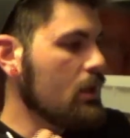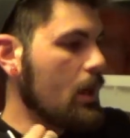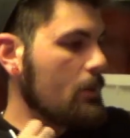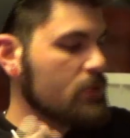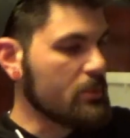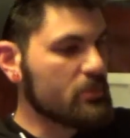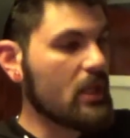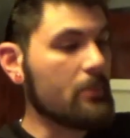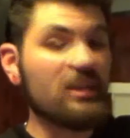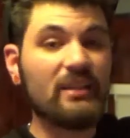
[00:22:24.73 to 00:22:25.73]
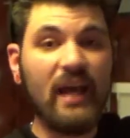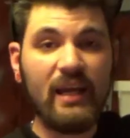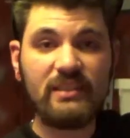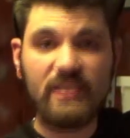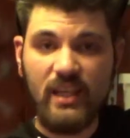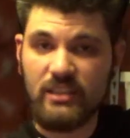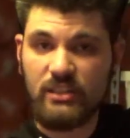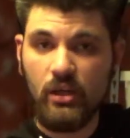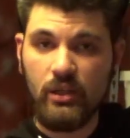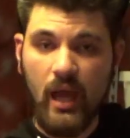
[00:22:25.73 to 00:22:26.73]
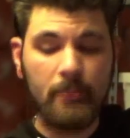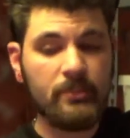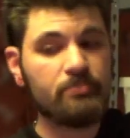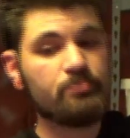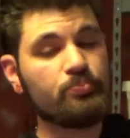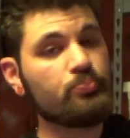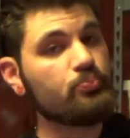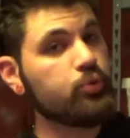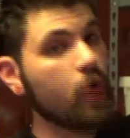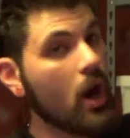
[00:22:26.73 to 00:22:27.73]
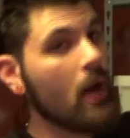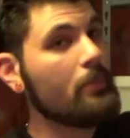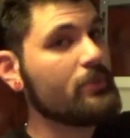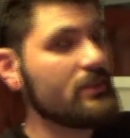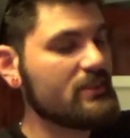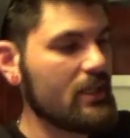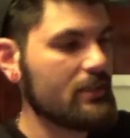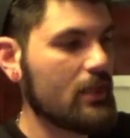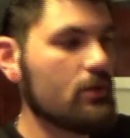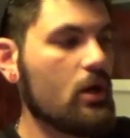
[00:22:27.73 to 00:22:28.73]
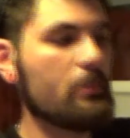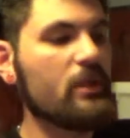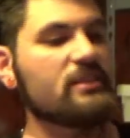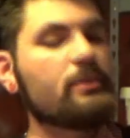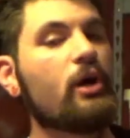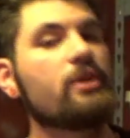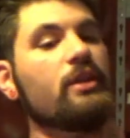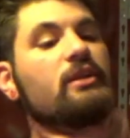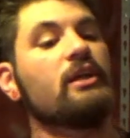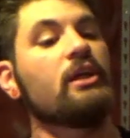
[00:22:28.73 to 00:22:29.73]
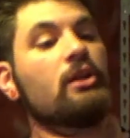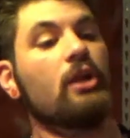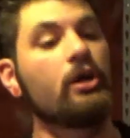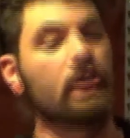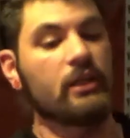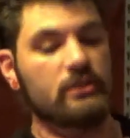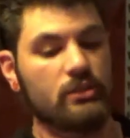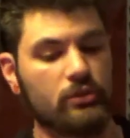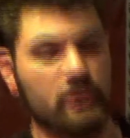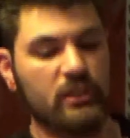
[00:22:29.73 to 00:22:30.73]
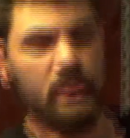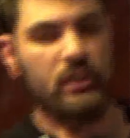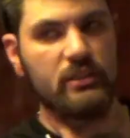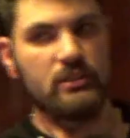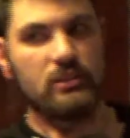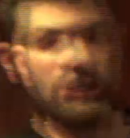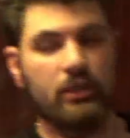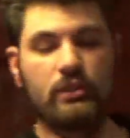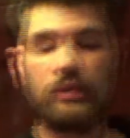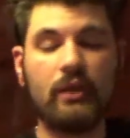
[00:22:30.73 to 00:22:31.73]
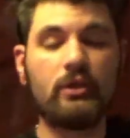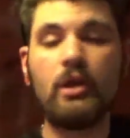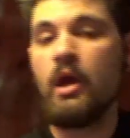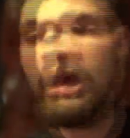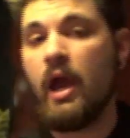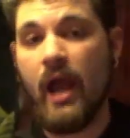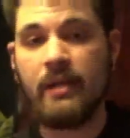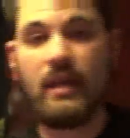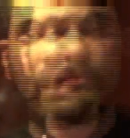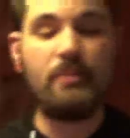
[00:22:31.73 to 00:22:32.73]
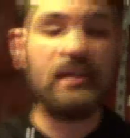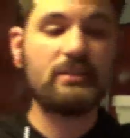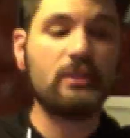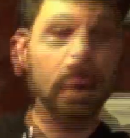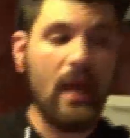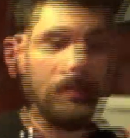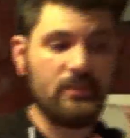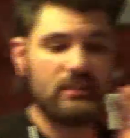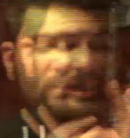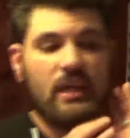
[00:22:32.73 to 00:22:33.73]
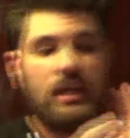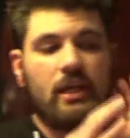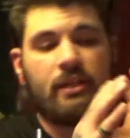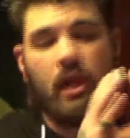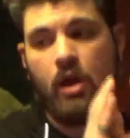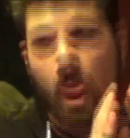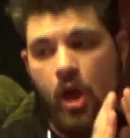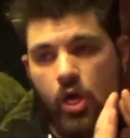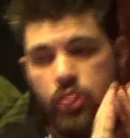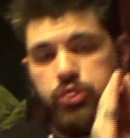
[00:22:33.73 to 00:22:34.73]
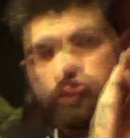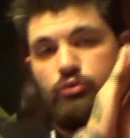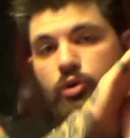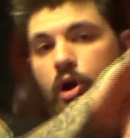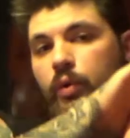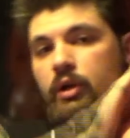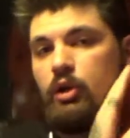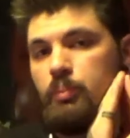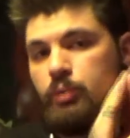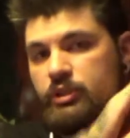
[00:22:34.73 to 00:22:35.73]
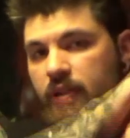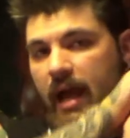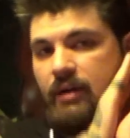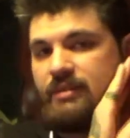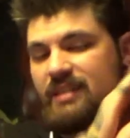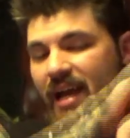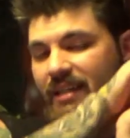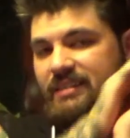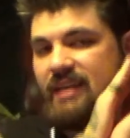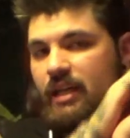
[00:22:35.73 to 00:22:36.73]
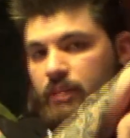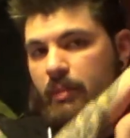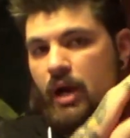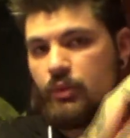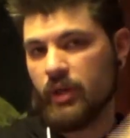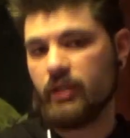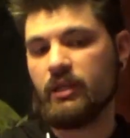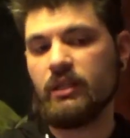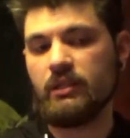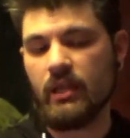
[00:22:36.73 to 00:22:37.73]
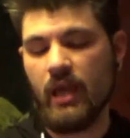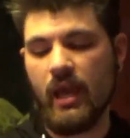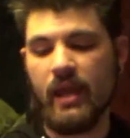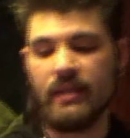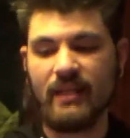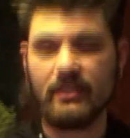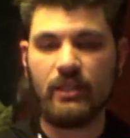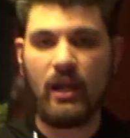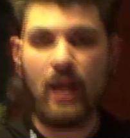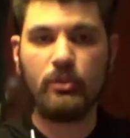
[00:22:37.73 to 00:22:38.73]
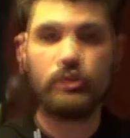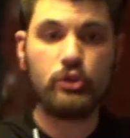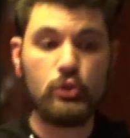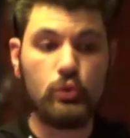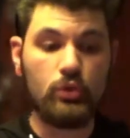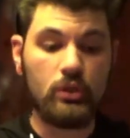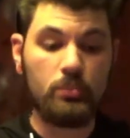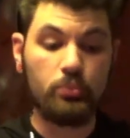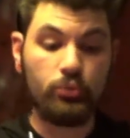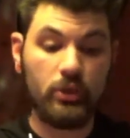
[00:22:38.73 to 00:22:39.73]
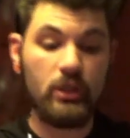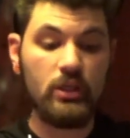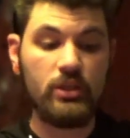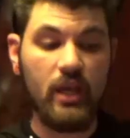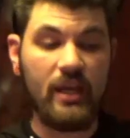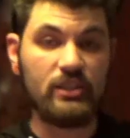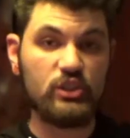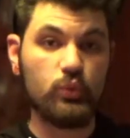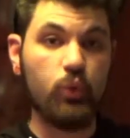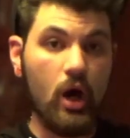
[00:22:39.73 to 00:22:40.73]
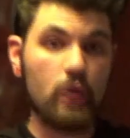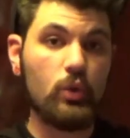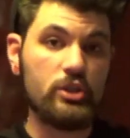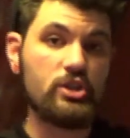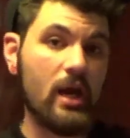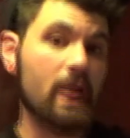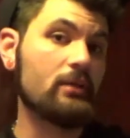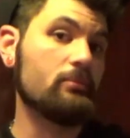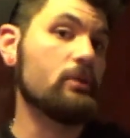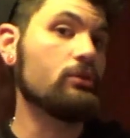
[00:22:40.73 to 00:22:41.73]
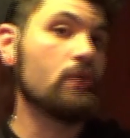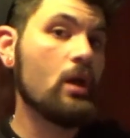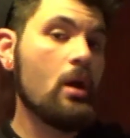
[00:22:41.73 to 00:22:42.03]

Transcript: I'm trying to remember the name, Golitis I think it's called. I'm probably saying that wrong, but it's part of the larynx, whatever. And they basically, what happens is they take it and they throw it or push it outside the side of their mouth while they eat. And that's how they're able to breathe and swallow a giant meal.